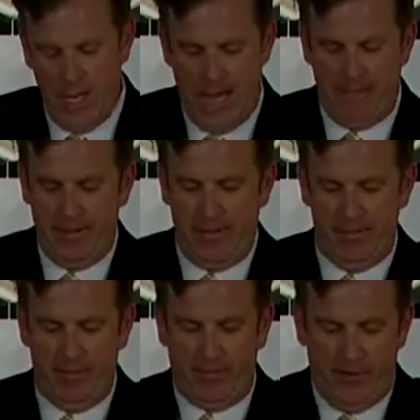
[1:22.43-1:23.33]
I've
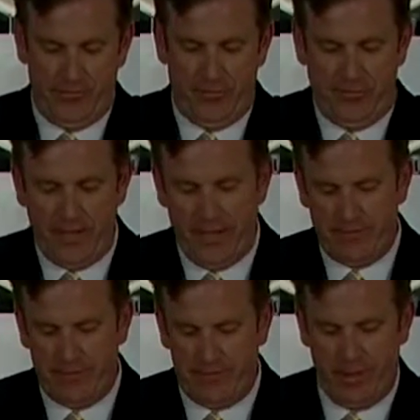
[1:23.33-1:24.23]
been professing
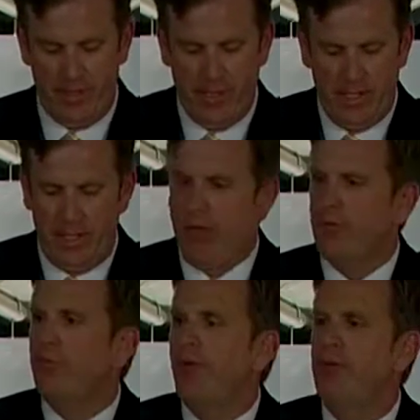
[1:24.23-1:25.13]
faith at the
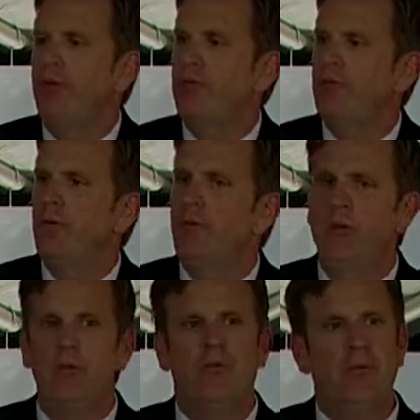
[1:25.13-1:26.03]
International Faith Festival. I've
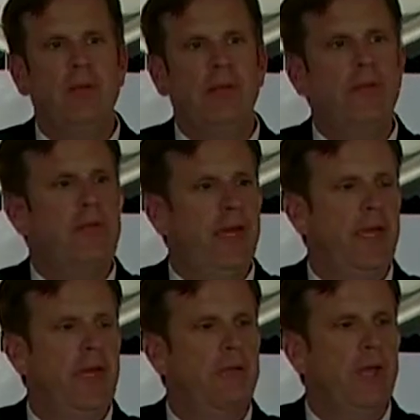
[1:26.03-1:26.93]
been doing so many neat
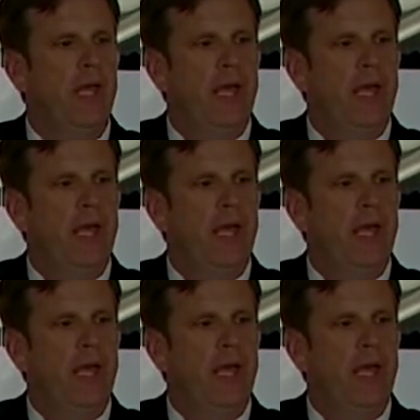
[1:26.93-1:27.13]
things.